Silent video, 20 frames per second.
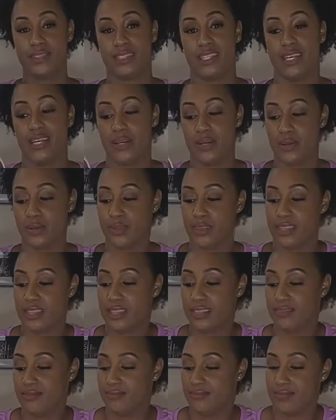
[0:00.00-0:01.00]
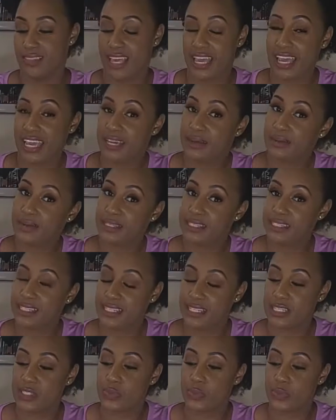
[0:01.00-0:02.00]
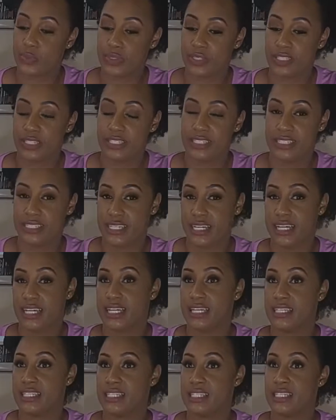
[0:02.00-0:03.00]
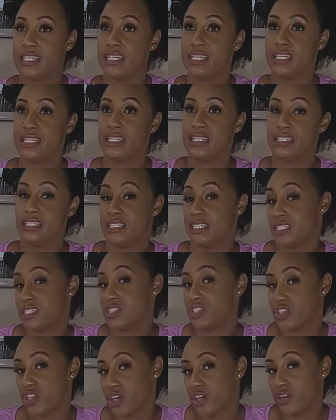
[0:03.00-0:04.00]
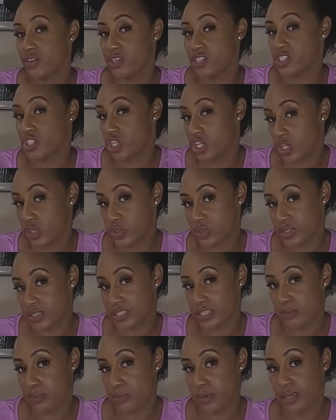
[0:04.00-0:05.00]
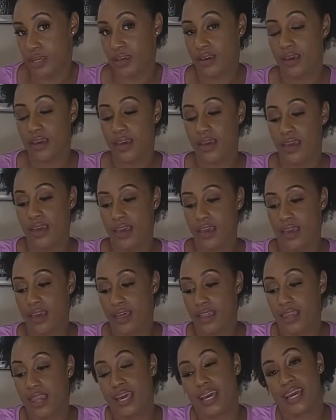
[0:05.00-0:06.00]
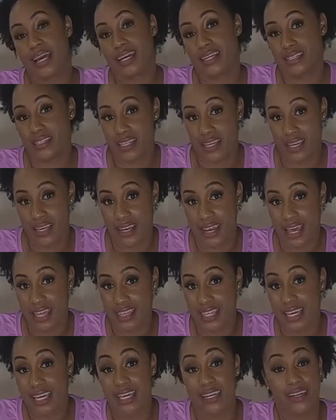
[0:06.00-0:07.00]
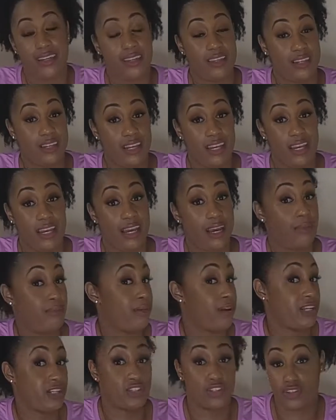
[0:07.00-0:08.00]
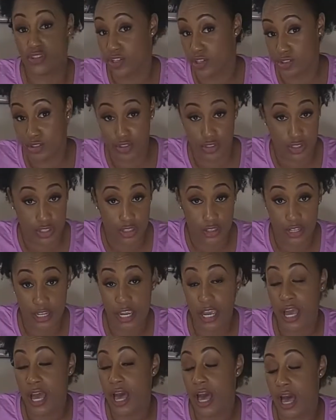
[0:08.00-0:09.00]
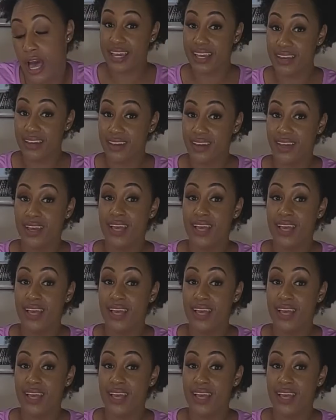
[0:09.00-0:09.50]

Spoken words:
So the ABCs really does discourage co-sleeping, and like I said, at the end of the day, I'm not your judge or jury, but